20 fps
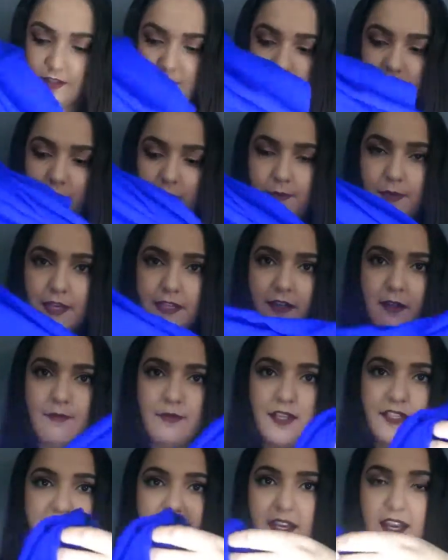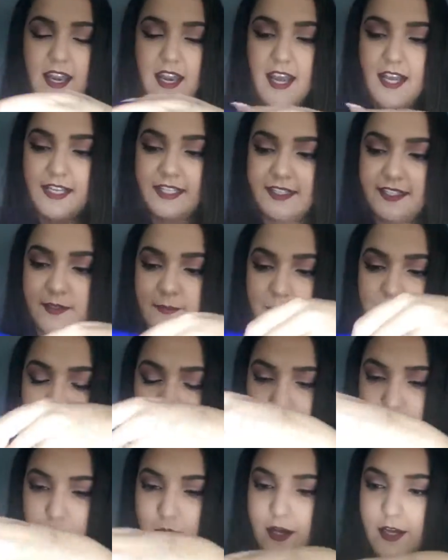So I picked up this nice blue